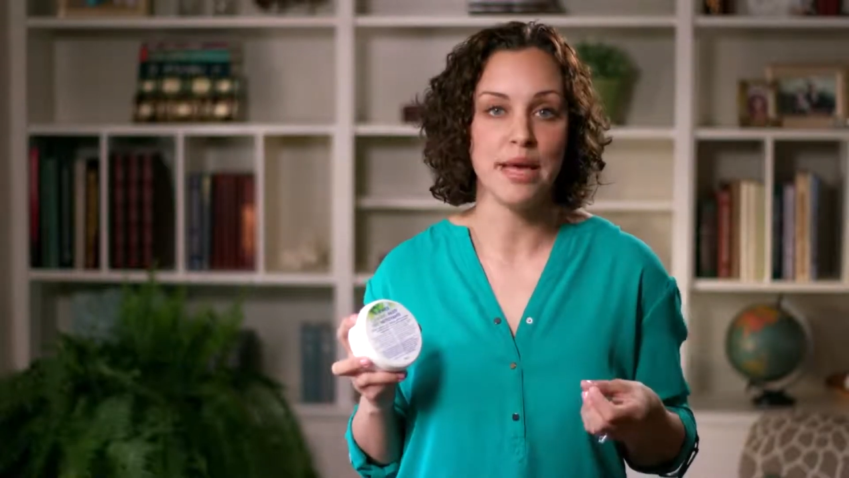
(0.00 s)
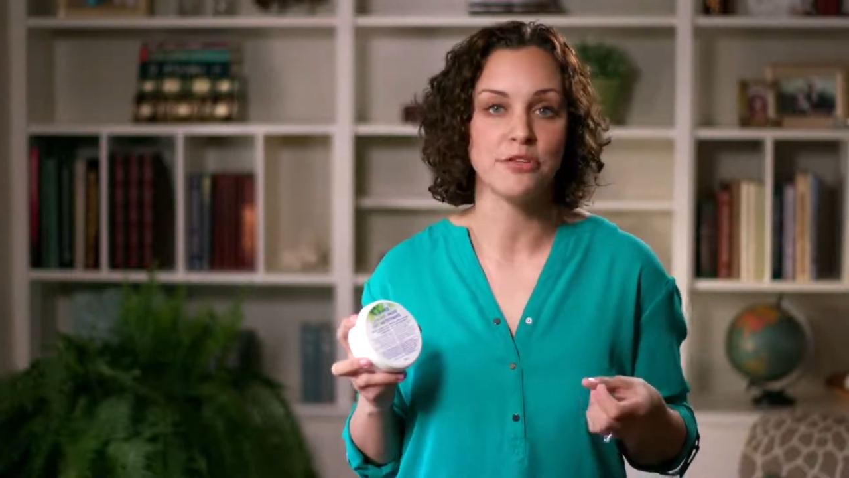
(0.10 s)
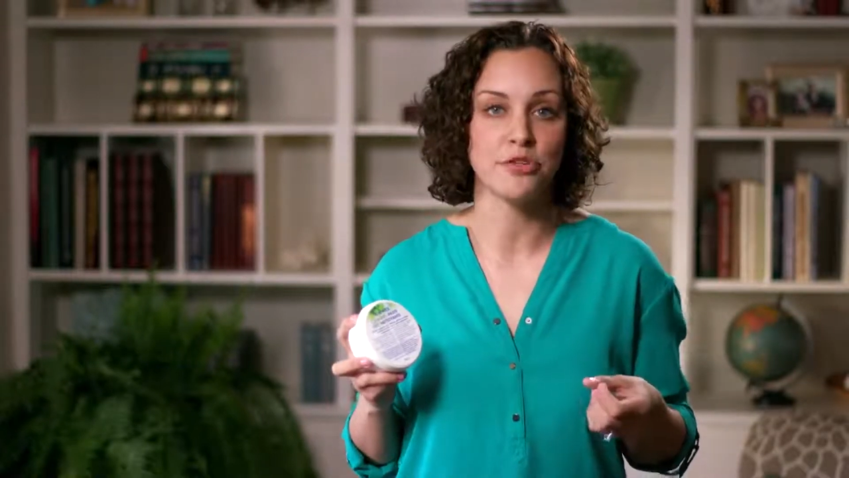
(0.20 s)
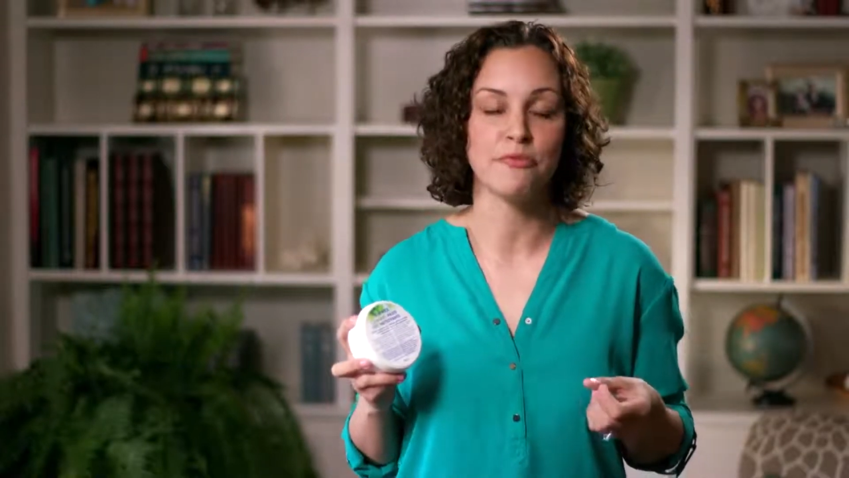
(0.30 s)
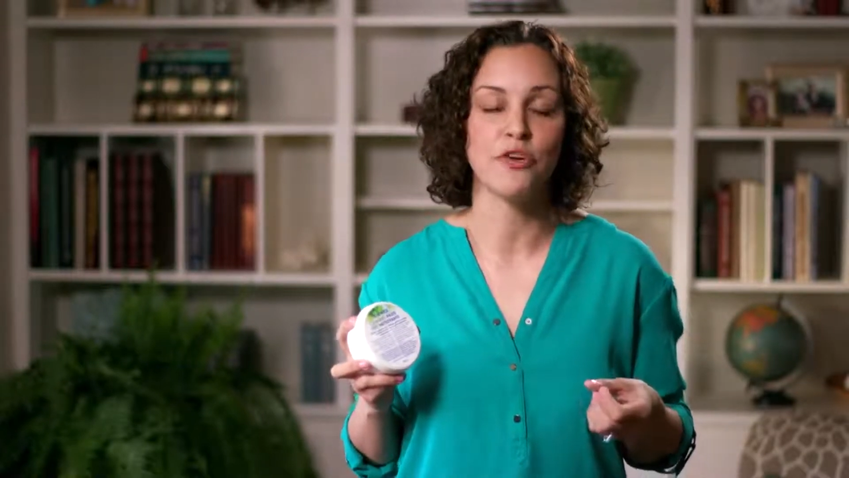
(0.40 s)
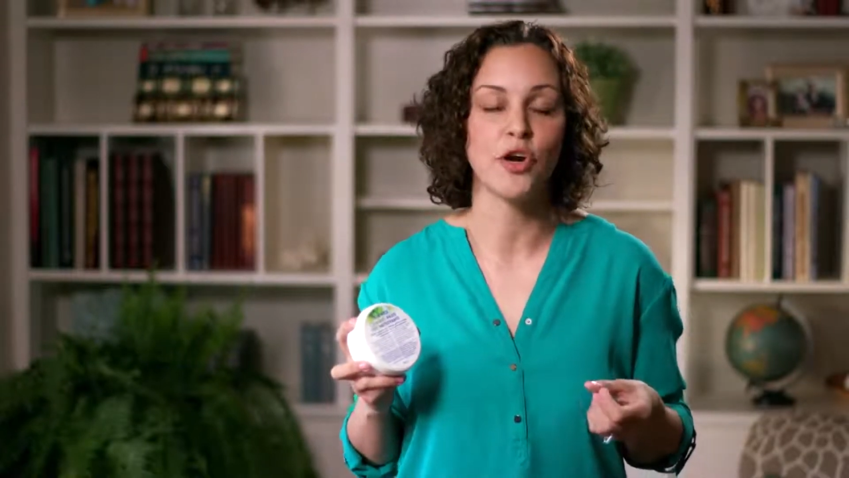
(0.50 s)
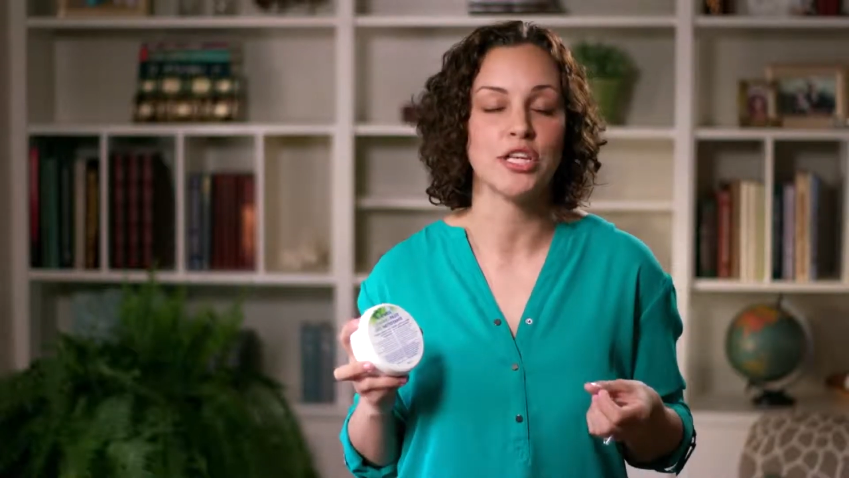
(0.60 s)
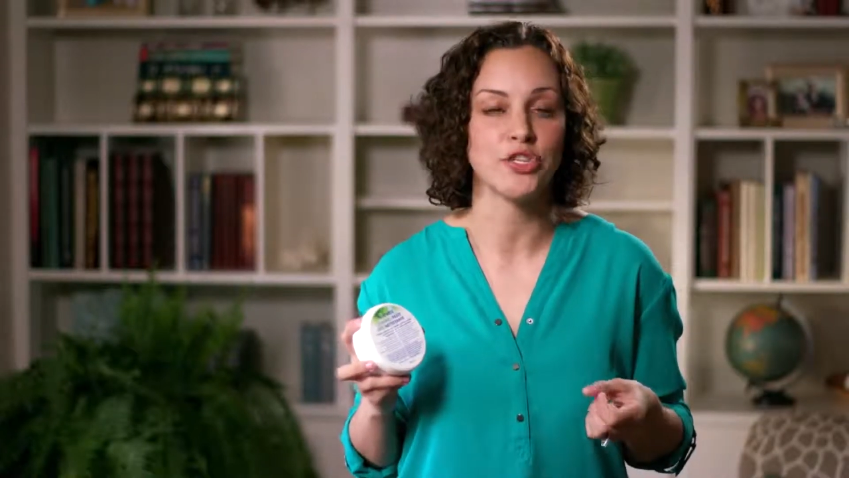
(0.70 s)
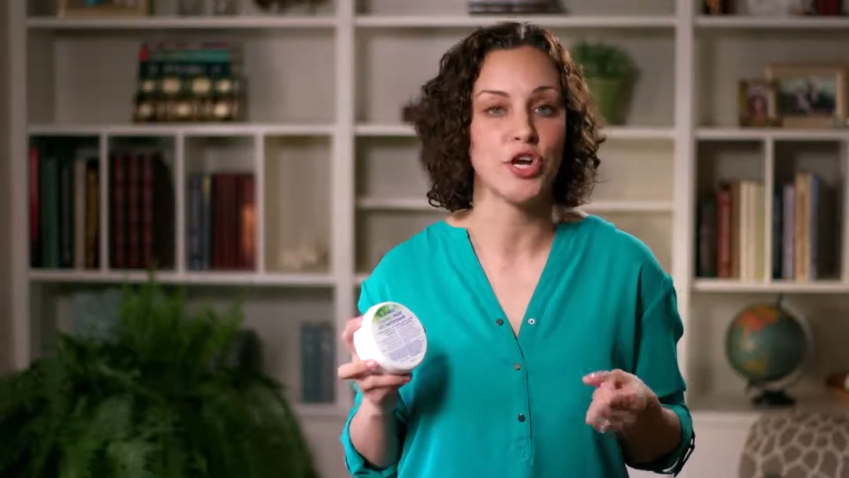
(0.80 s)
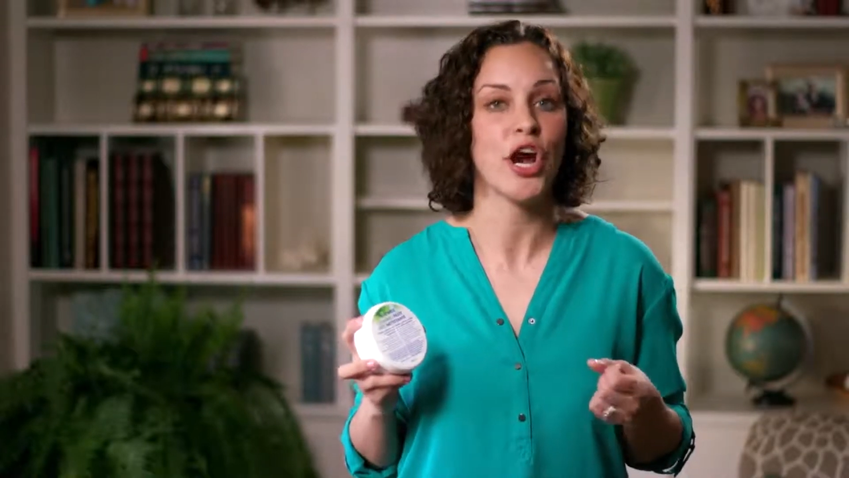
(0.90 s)
bedroom
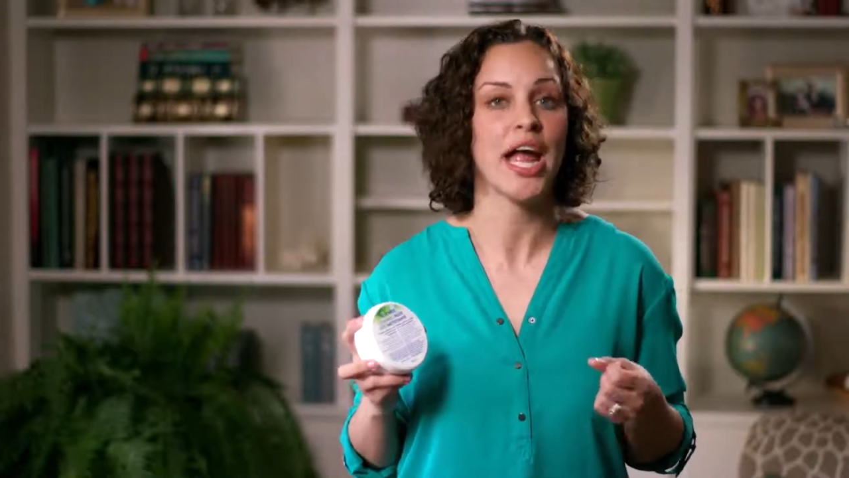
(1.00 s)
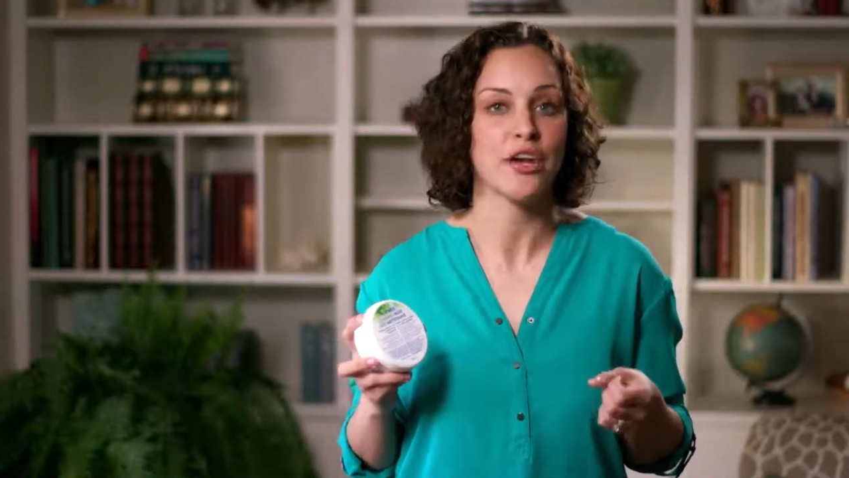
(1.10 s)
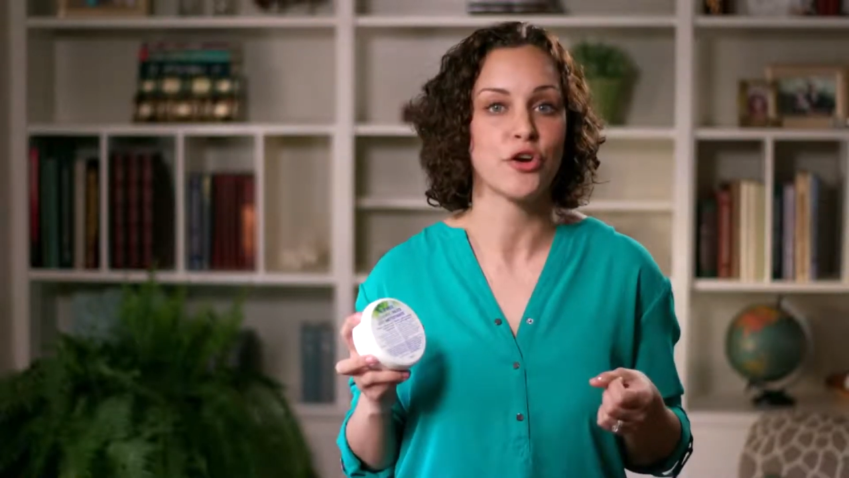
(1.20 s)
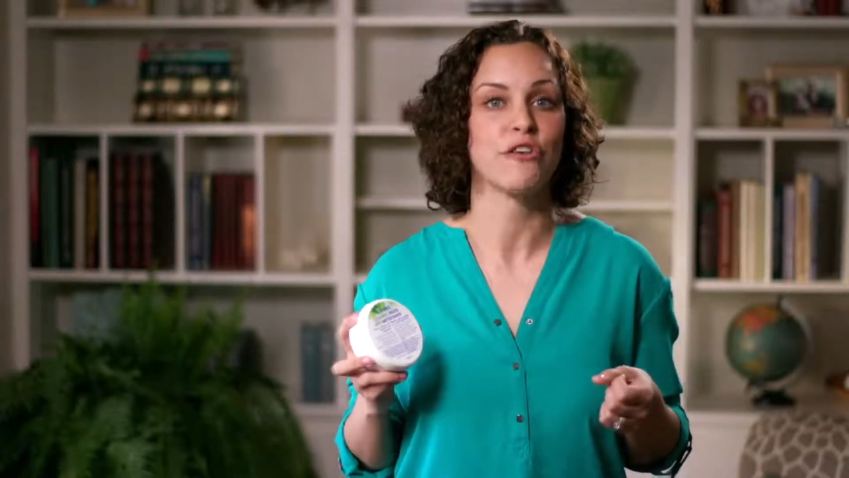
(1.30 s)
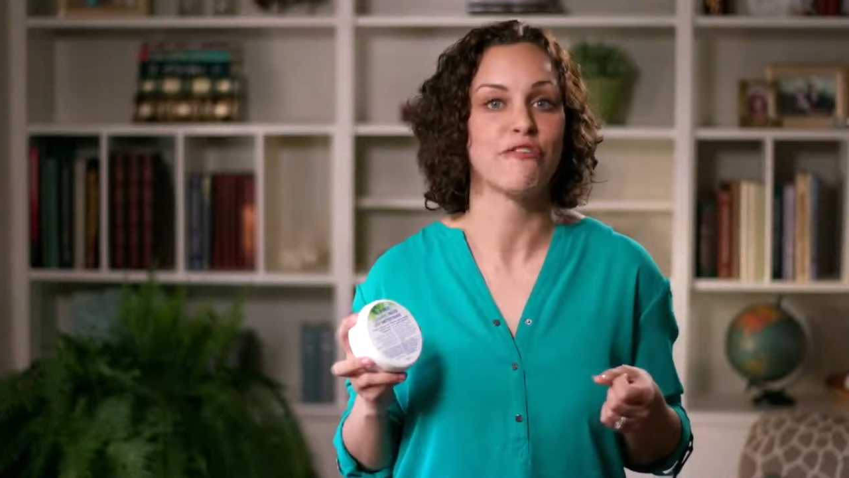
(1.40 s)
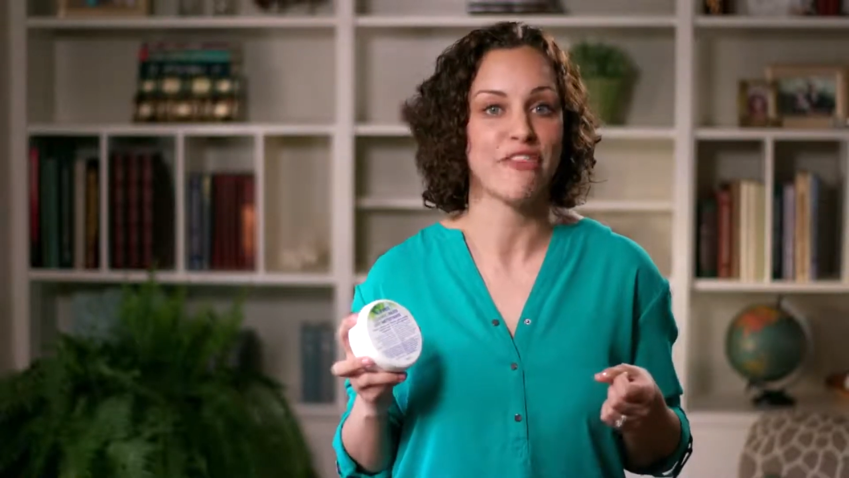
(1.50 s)
furniture, and her